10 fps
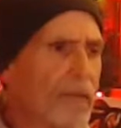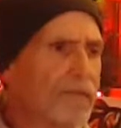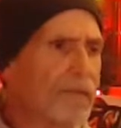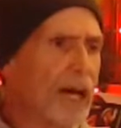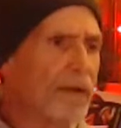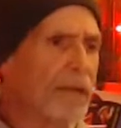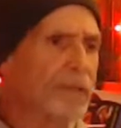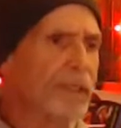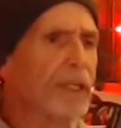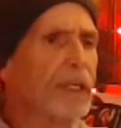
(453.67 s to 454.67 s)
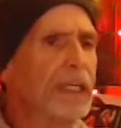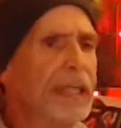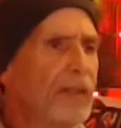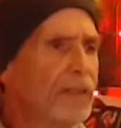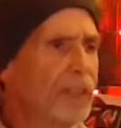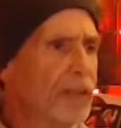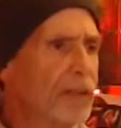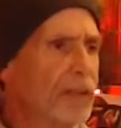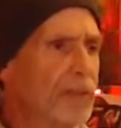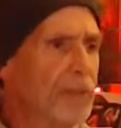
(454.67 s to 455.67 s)
500 test
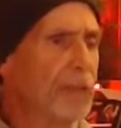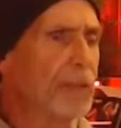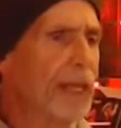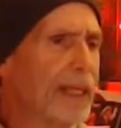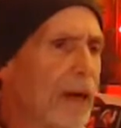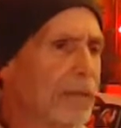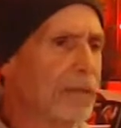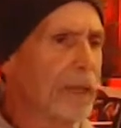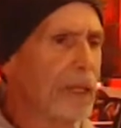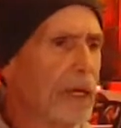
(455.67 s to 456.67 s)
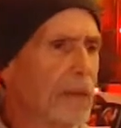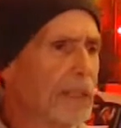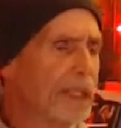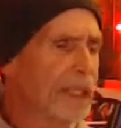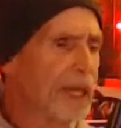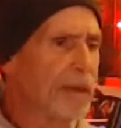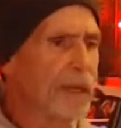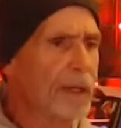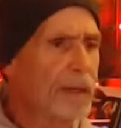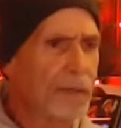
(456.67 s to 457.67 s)
kits being mailed out to the immediate
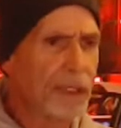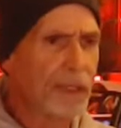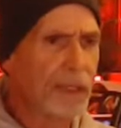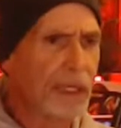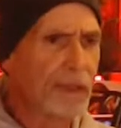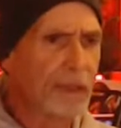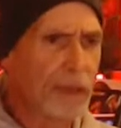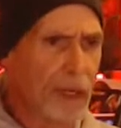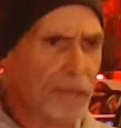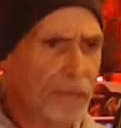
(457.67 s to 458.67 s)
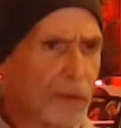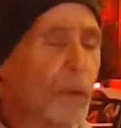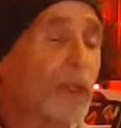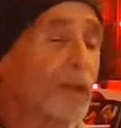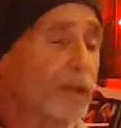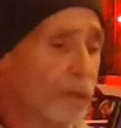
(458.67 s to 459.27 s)
area within the next few weeks.